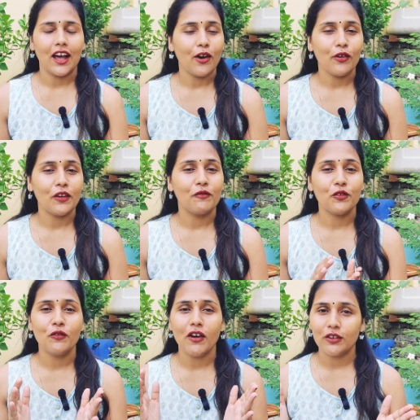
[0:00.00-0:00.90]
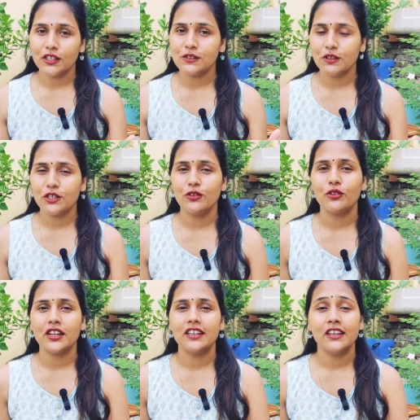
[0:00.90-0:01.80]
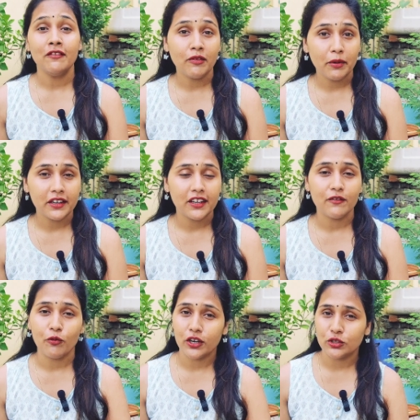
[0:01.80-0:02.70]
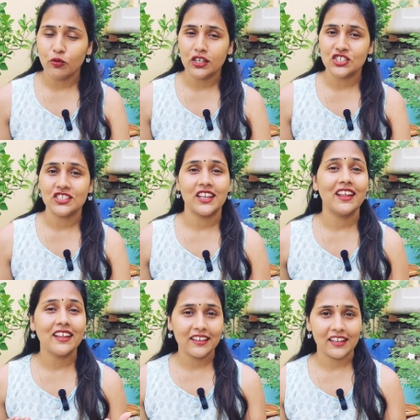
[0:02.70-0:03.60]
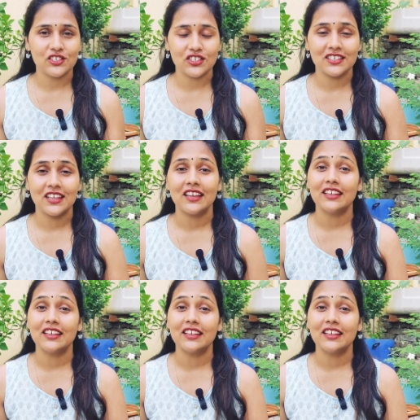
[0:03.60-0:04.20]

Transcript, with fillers: Now, if you found this video really informative, worth watching and engaging,